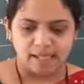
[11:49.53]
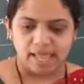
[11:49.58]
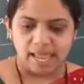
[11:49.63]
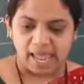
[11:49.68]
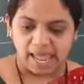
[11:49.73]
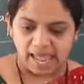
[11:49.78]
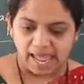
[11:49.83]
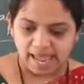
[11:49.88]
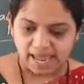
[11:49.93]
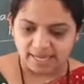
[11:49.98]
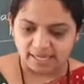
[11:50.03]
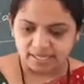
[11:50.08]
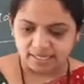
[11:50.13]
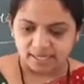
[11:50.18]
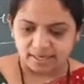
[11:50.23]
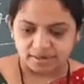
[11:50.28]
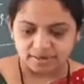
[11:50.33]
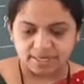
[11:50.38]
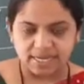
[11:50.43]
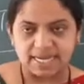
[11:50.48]

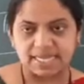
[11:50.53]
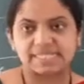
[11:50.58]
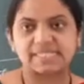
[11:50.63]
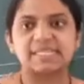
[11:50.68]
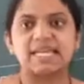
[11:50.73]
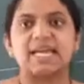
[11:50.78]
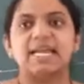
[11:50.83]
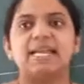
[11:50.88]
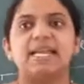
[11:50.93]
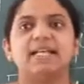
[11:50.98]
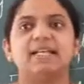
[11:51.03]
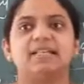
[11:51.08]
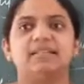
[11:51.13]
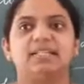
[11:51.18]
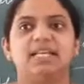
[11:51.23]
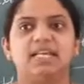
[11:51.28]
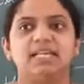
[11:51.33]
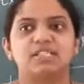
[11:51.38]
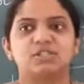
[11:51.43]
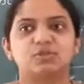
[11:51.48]
and reselling
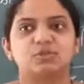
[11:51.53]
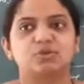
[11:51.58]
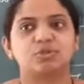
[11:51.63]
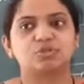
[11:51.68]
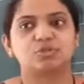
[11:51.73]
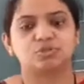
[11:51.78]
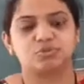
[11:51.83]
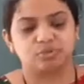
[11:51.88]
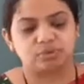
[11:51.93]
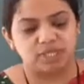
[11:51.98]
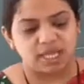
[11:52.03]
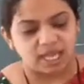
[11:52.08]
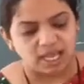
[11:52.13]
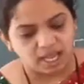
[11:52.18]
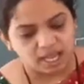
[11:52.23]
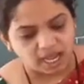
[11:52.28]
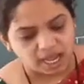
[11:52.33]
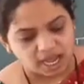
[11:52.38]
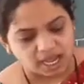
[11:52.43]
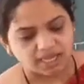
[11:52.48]
these goods to the
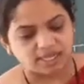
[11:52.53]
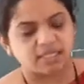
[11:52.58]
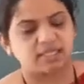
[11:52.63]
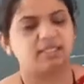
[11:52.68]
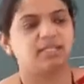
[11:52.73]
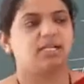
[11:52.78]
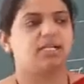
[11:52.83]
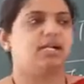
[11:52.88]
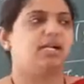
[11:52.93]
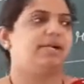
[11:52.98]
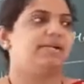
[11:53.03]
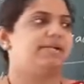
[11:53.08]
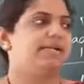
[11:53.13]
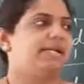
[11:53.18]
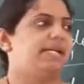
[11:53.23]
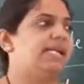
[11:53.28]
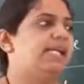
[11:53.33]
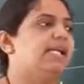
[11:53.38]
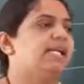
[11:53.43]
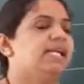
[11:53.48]
another
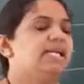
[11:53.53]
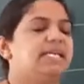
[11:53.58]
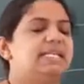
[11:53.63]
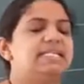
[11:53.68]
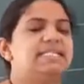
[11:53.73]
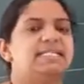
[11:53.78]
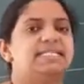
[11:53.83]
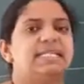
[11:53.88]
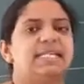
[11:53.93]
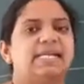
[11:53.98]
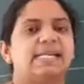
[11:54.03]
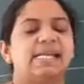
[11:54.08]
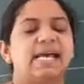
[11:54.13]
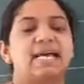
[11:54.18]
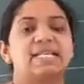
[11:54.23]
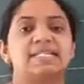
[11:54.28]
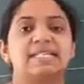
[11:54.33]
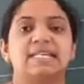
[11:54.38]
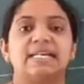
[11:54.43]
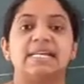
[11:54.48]
country is said
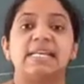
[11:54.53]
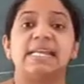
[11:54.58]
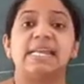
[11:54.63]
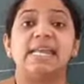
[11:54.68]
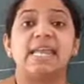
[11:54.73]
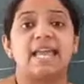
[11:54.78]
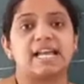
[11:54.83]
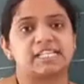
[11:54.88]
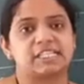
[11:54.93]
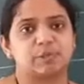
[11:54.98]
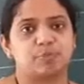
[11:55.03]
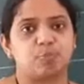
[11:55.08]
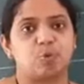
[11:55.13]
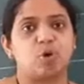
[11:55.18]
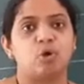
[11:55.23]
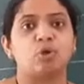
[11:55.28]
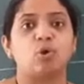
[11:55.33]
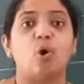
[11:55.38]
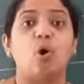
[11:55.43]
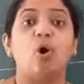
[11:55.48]
as
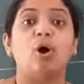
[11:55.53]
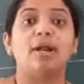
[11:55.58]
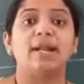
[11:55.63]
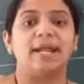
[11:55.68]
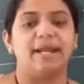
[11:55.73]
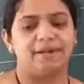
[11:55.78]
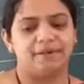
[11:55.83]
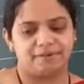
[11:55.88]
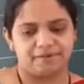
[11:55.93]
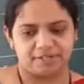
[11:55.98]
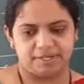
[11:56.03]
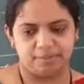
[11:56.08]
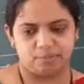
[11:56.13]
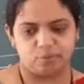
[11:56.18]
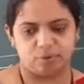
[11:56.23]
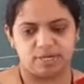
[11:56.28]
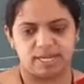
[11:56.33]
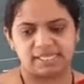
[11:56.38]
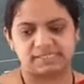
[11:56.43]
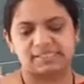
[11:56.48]
re-export or entry
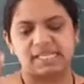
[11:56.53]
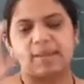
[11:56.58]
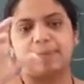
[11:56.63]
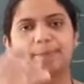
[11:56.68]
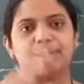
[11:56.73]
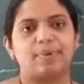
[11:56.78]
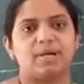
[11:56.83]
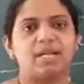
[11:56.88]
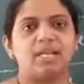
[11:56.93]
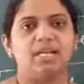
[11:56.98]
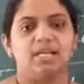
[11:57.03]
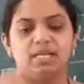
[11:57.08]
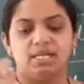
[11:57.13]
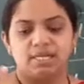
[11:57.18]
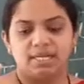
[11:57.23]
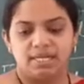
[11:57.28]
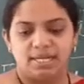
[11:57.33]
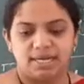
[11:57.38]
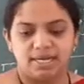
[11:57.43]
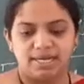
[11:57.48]
port. Example,
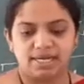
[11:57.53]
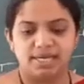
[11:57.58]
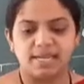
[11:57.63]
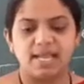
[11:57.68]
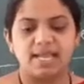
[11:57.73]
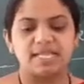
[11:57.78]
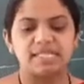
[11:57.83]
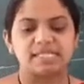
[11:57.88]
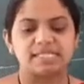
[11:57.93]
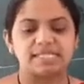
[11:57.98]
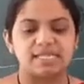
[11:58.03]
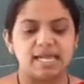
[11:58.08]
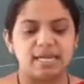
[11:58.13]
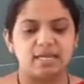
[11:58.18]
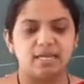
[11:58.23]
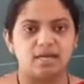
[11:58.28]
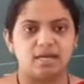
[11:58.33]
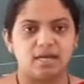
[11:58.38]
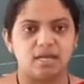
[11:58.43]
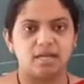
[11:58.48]
Indian
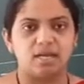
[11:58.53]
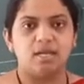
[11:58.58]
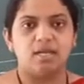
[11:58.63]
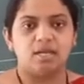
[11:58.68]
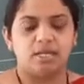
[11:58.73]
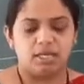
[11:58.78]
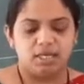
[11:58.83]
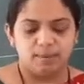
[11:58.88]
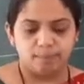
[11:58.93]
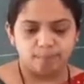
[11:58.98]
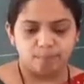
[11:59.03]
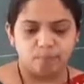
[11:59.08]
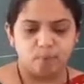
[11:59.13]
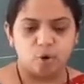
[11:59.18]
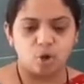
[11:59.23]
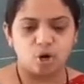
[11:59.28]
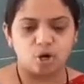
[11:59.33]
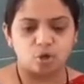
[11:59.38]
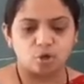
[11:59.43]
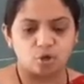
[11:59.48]
seller
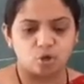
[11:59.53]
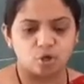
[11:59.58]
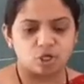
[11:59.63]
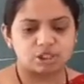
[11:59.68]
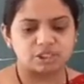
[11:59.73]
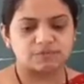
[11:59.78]
import goods